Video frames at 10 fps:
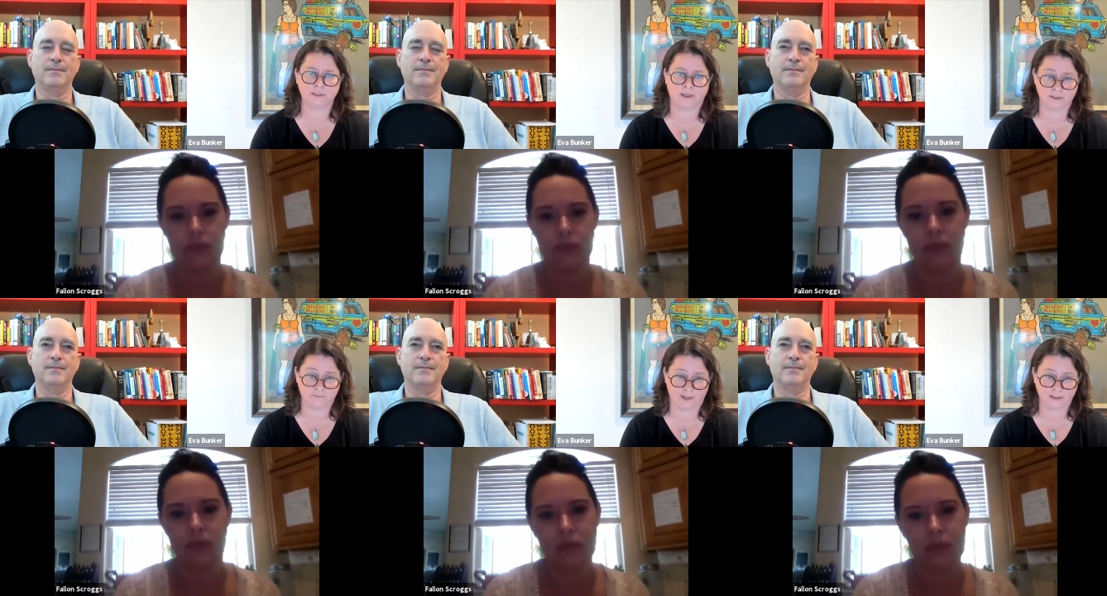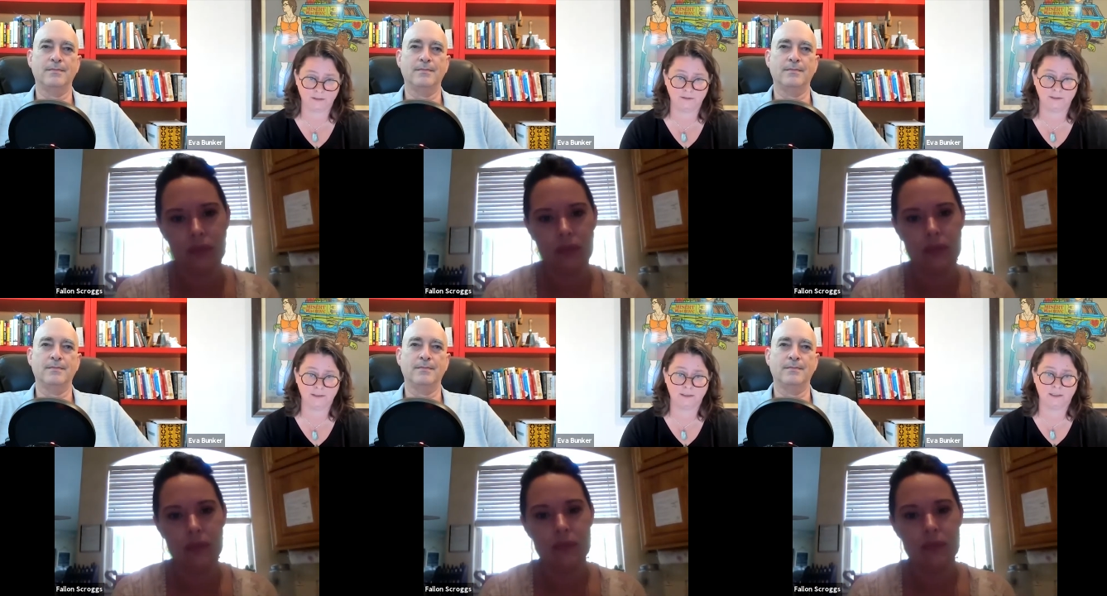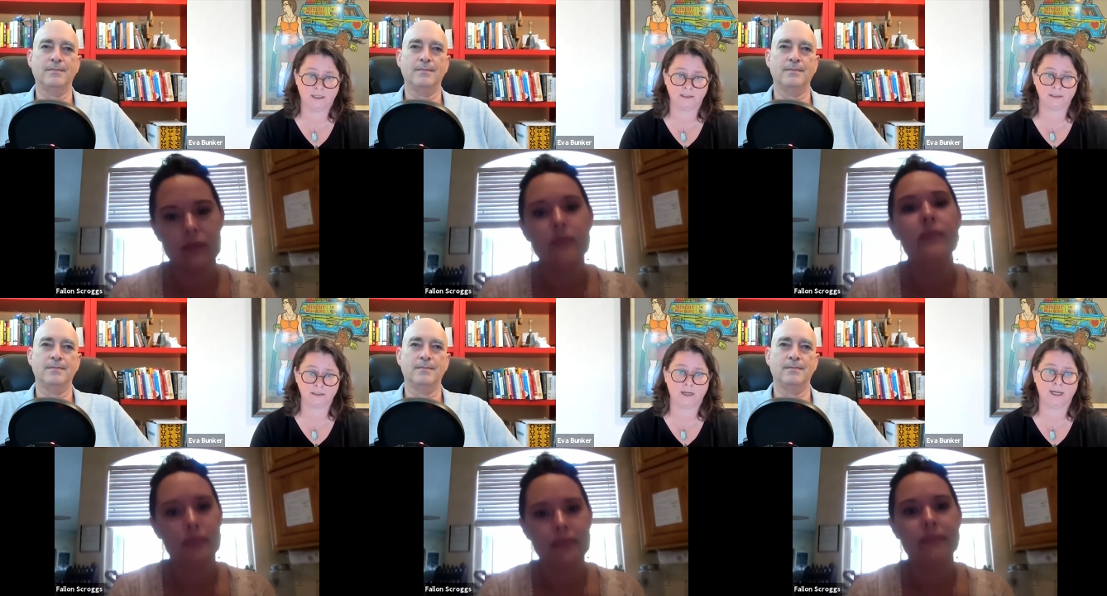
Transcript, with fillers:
Speaker 1: satisfaction. And so